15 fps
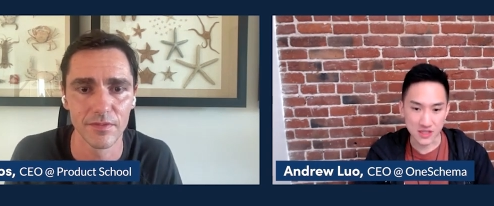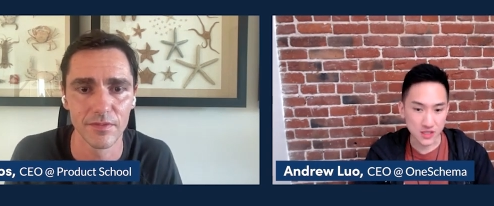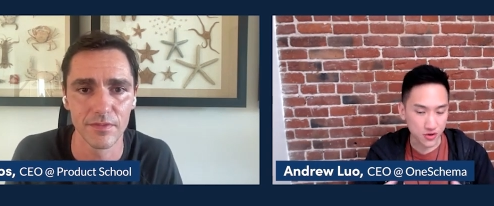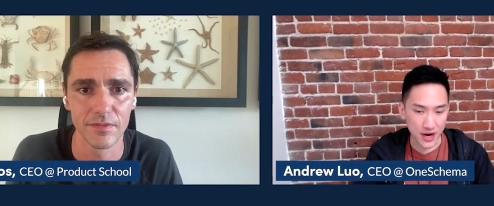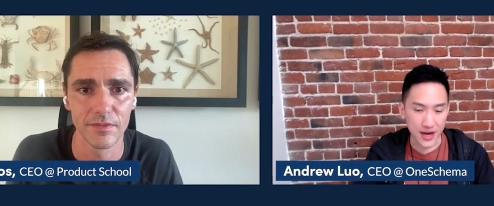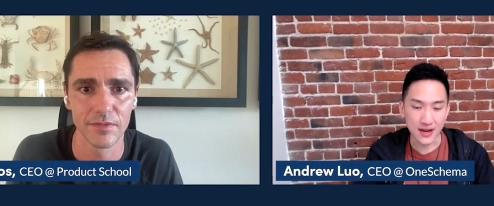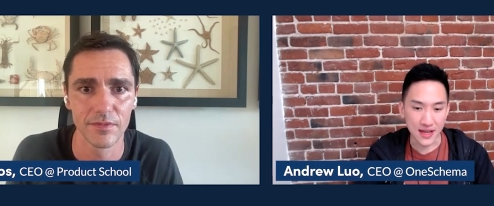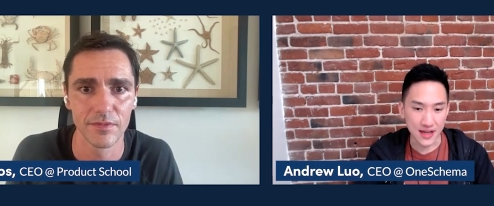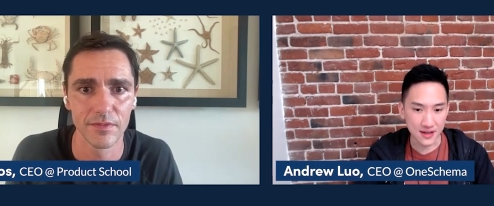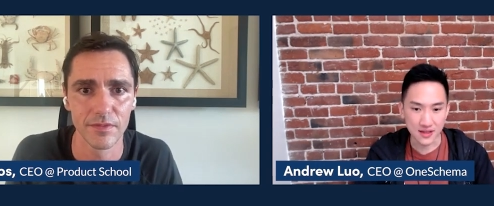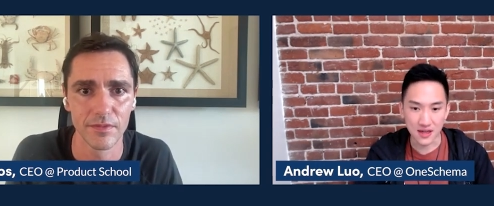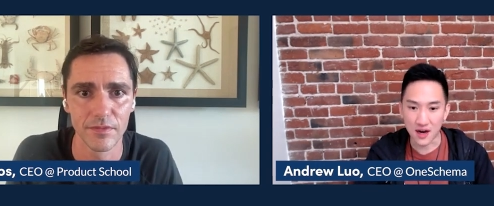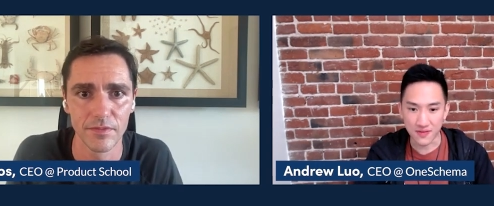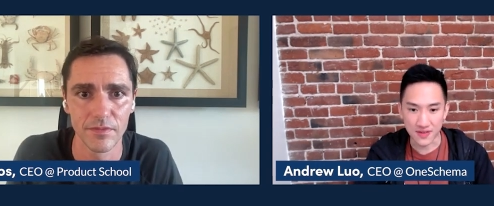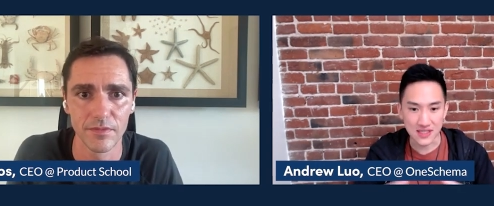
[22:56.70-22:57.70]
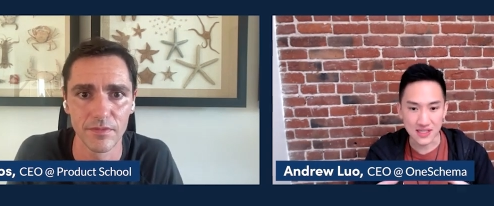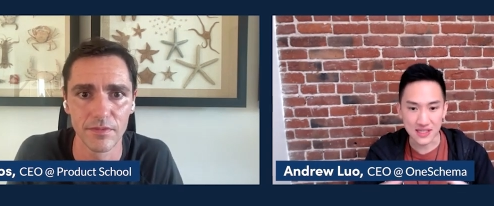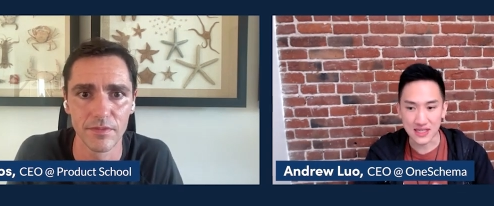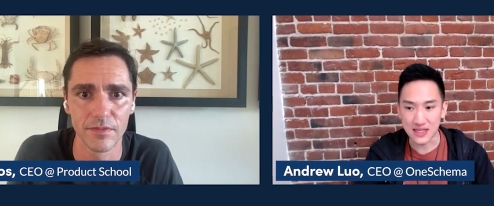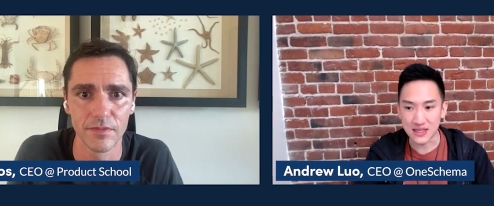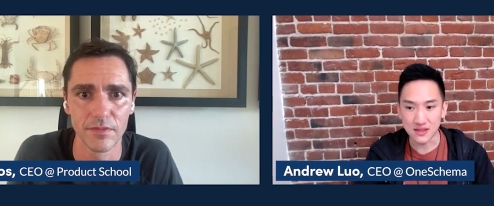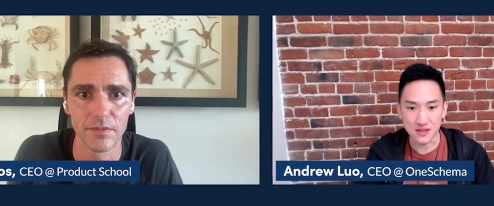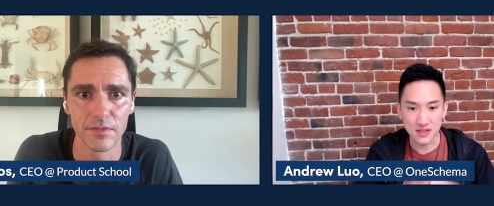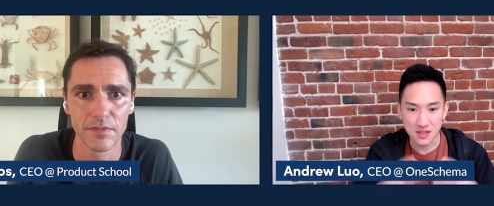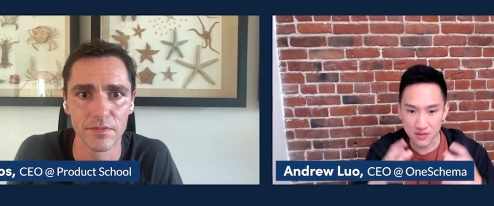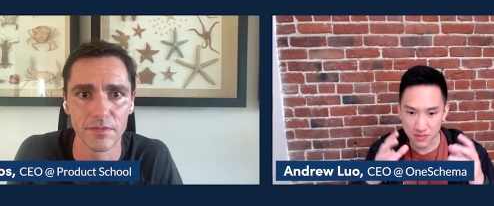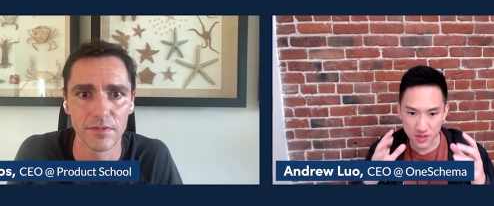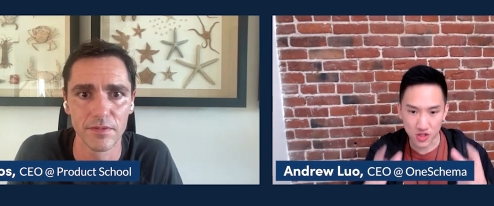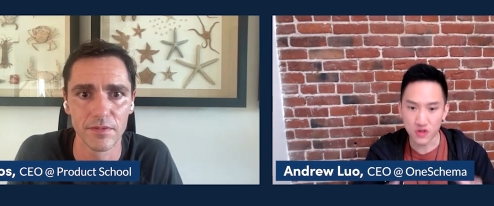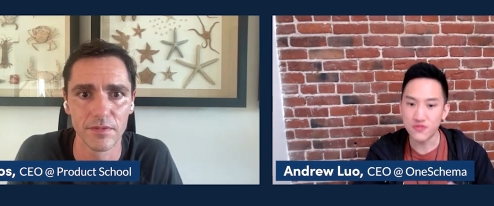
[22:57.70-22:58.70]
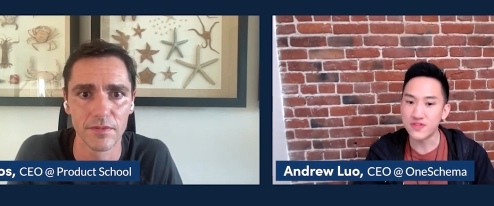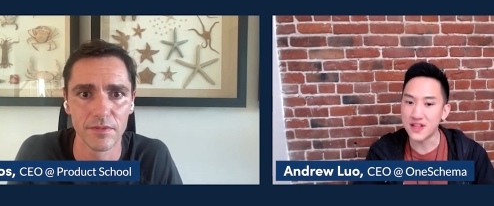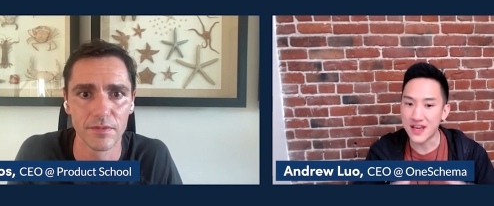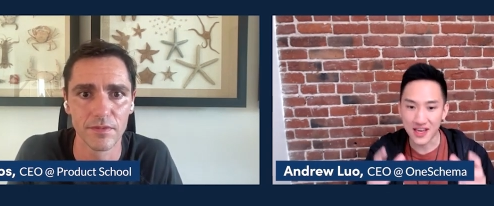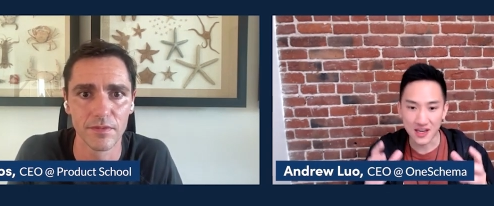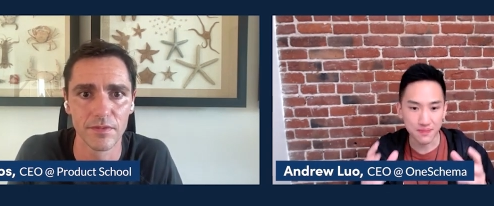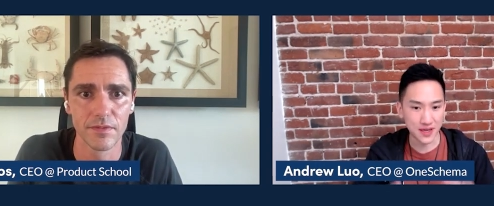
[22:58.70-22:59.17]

Speaker 1: is great. And obviously Snowflake,